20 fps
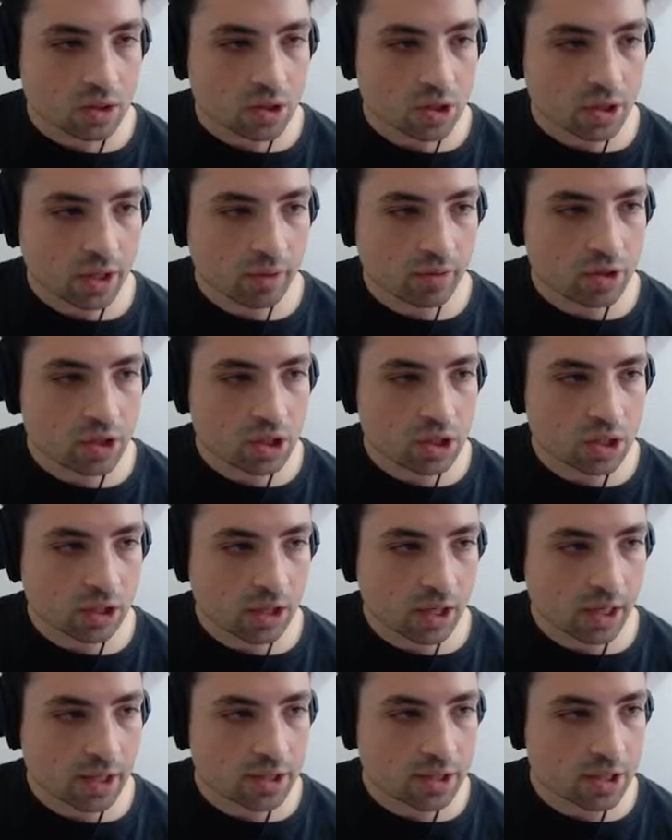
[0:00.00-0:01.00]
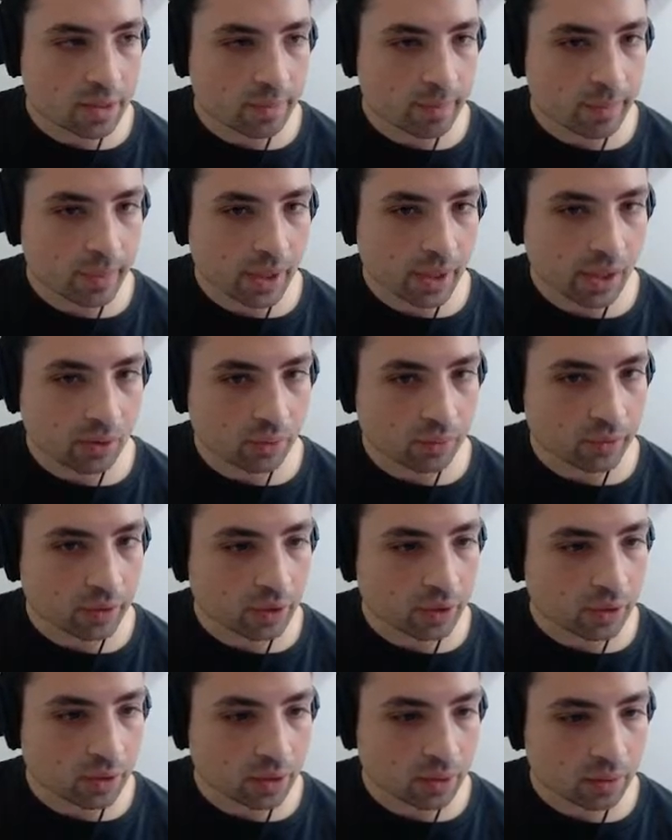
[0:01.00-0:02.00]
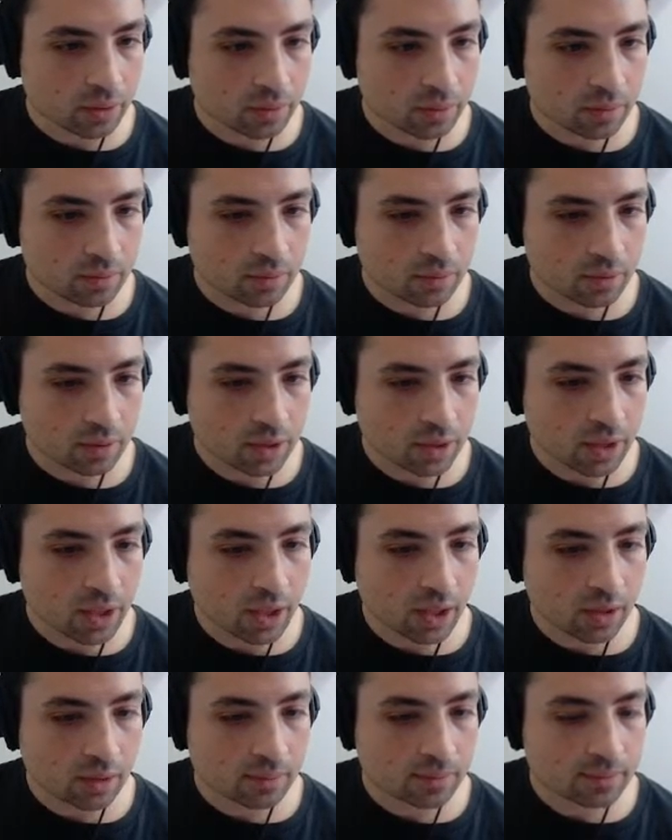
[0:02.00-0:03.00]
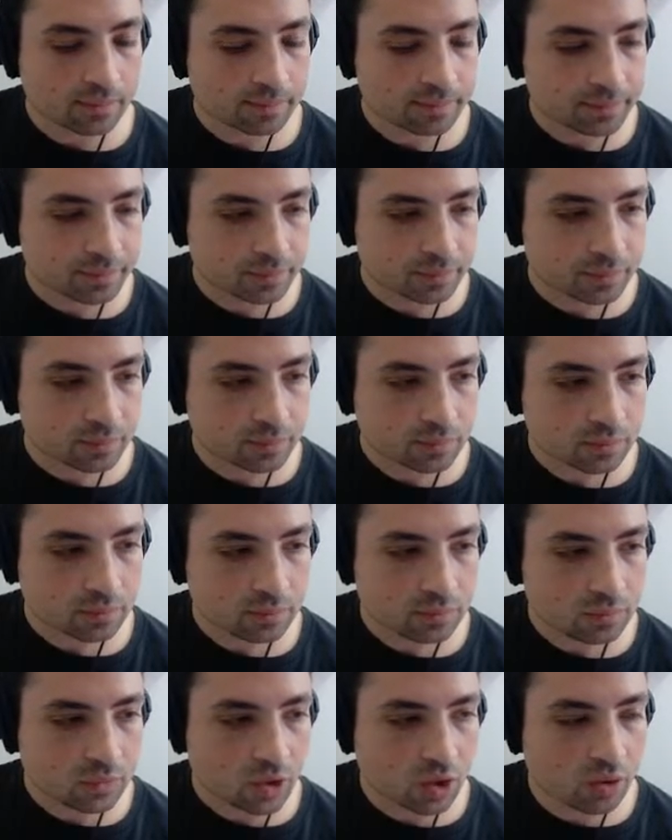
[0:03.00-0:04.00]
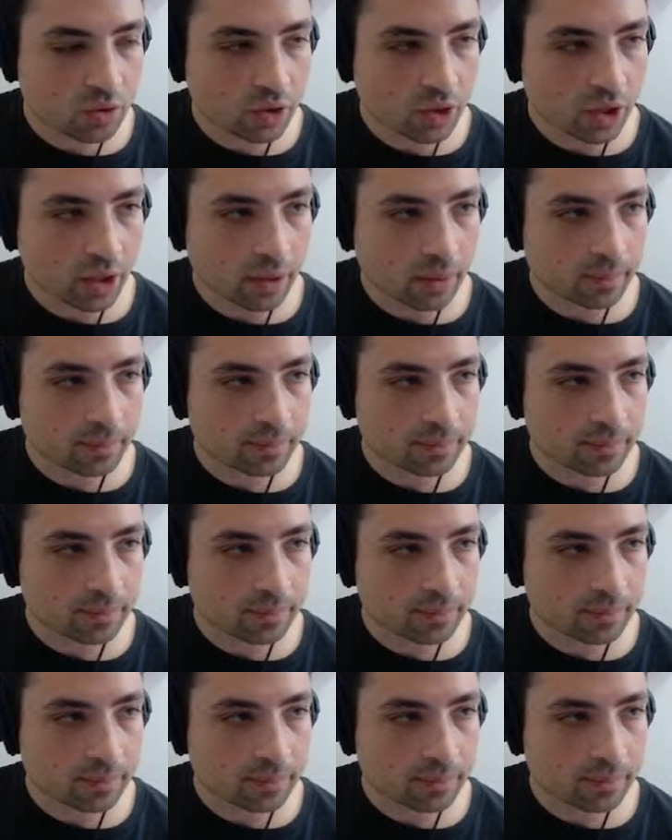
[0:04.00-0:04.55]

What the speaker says: Now it just lines up better, really. Yeah. Okay.